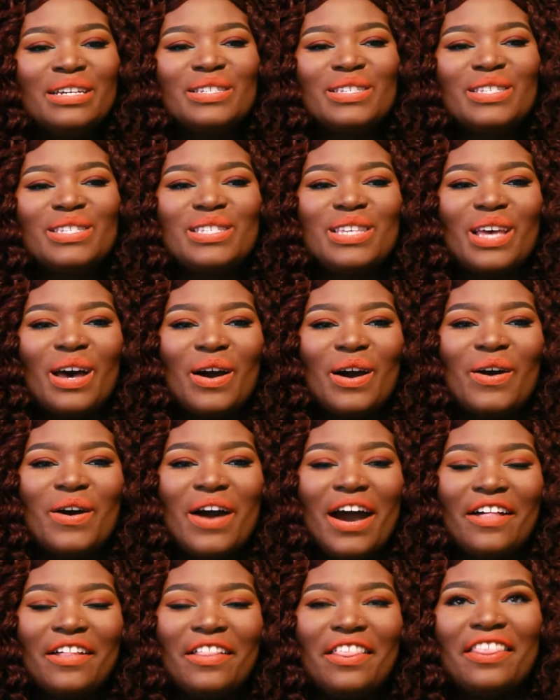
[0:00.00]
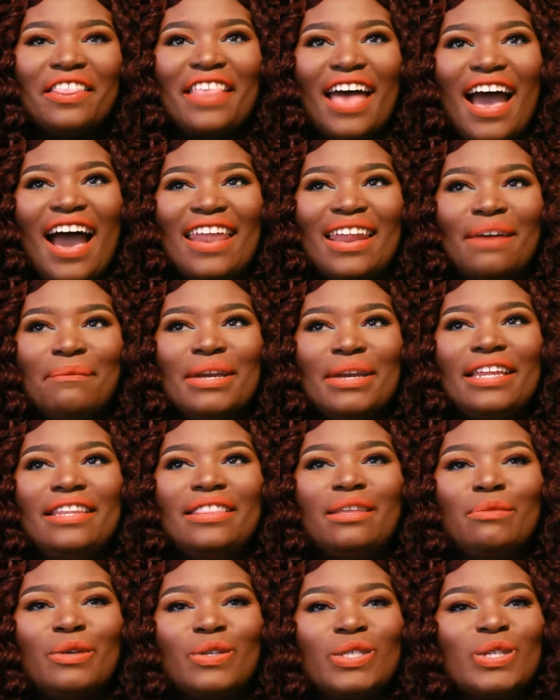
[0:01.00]
So other than that, I
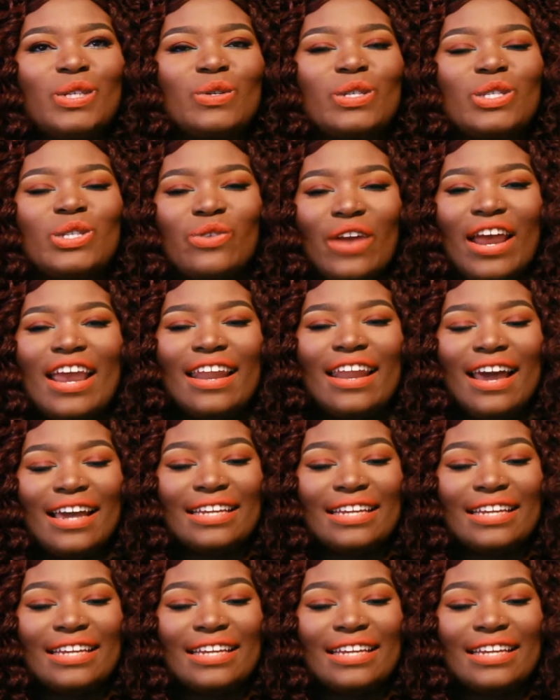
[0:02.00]
mean, the music was great.